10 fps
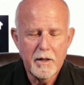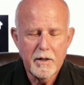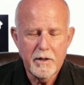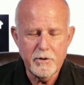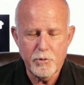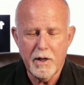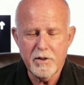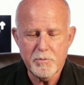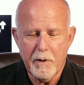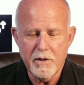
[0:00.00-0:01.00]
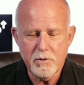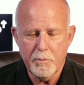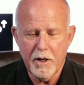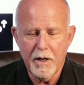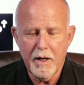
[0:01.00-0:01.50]
Israeli spies are
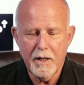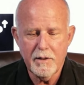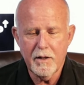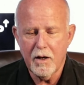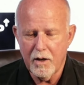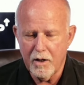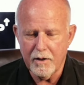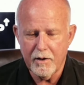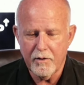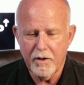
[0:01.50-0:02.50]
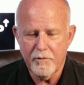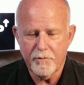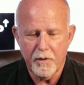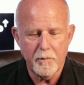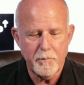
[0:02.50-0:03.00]
behind Hungarian
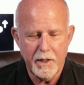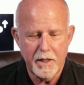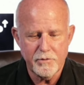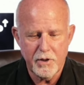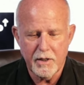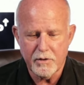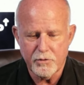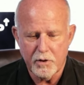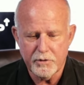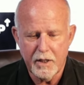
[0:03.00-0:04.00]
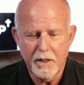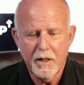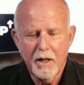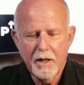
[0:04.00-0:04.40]
firm BAC Consulting